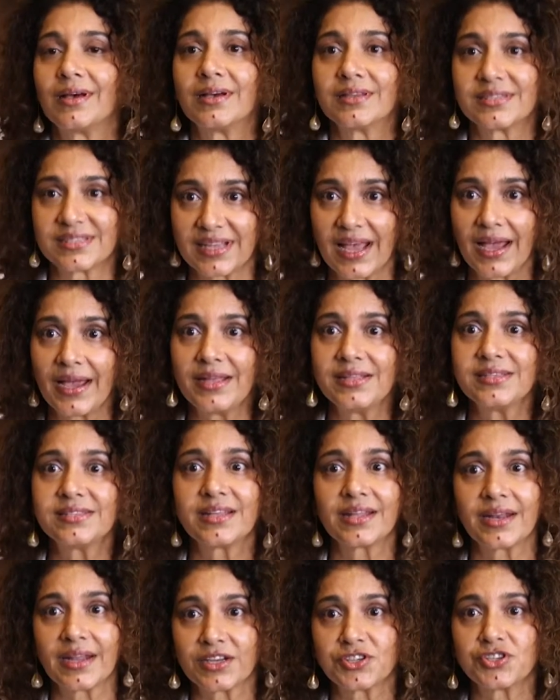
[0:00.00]
a science
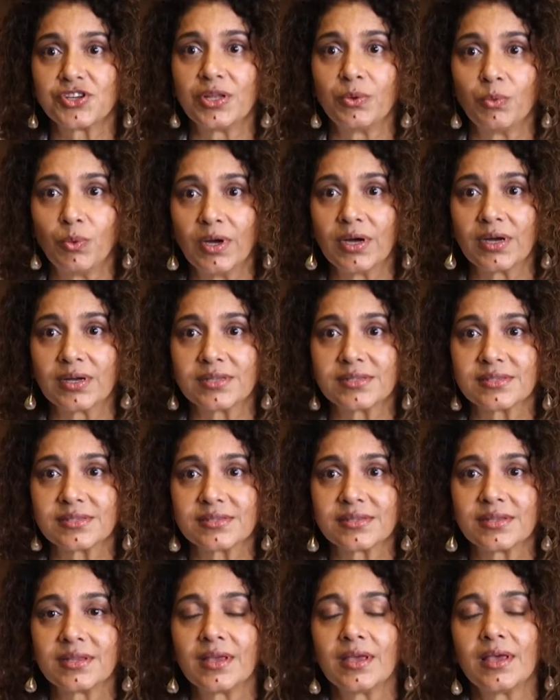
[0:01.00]
that actually works.